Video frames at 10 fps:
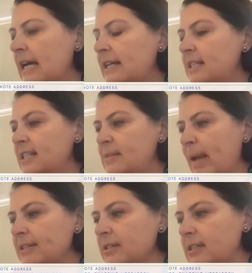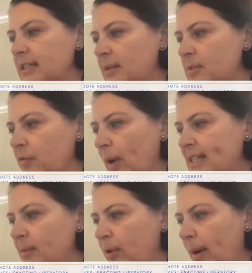to dismantle systems of white
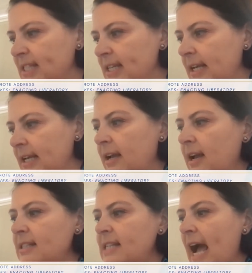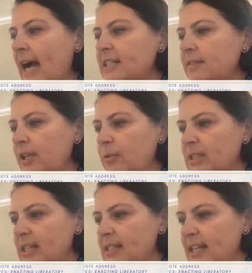supremacy, to actively
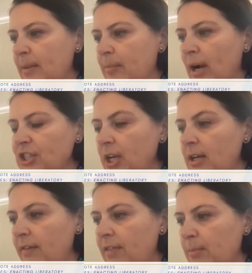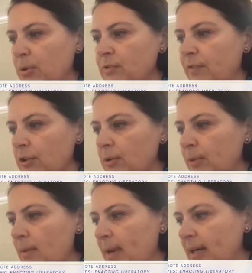resist the oppression of the most
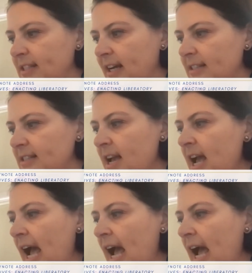vulnerable amongst us,